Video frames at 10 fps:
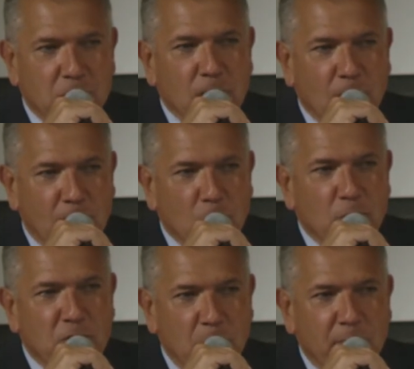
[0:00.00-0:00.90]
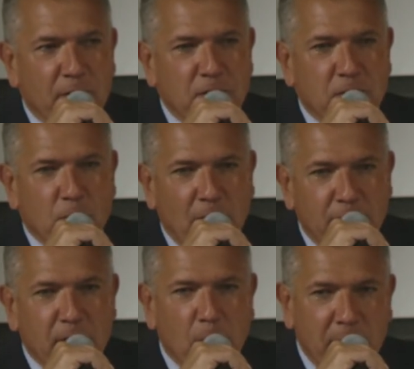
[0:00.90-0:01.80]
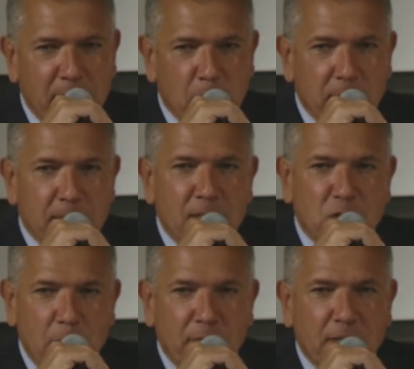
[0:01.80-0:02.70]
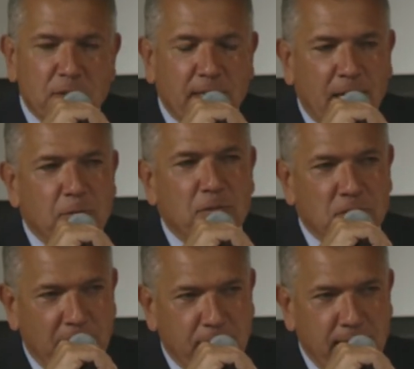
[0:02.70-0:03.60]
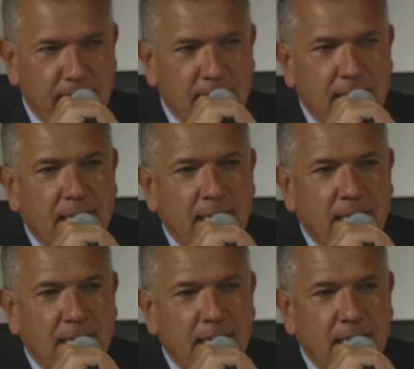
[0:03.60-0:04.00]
along with Supervisor Raphael Mandelman and Supervisor Catherine Stephanie,